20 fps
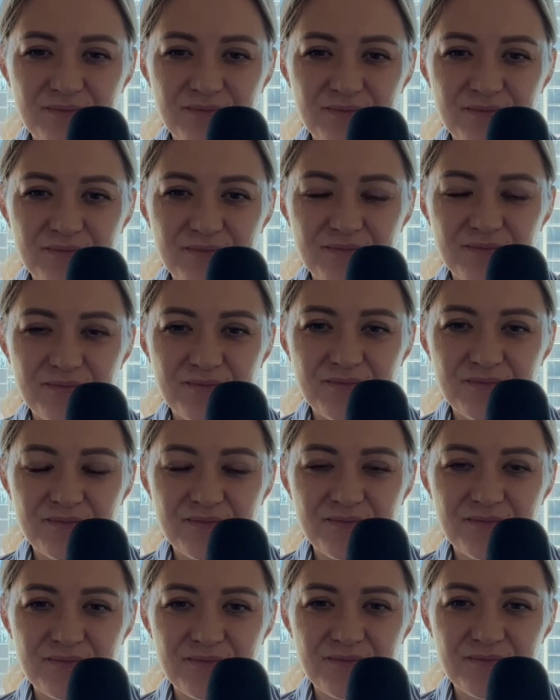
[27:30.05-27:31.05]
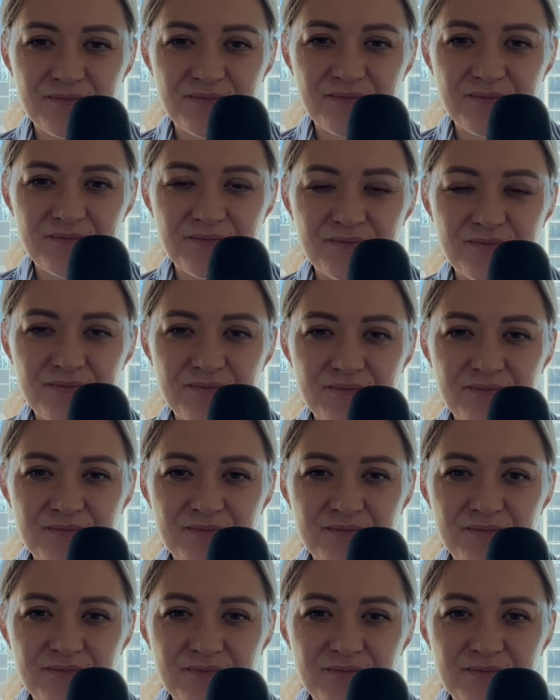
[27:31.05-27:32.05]

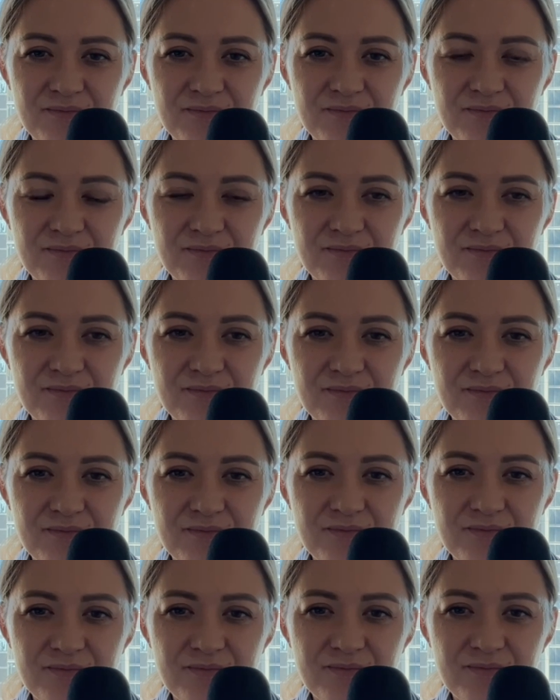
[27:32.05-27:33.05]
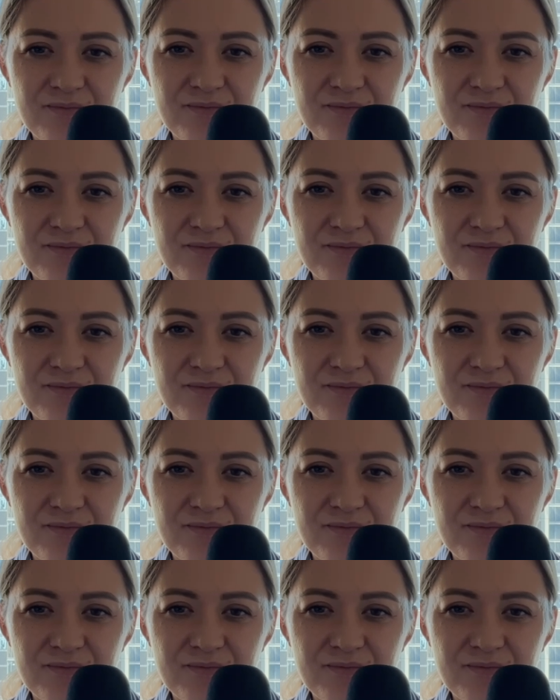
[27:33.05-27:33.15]
The person shown says nothing.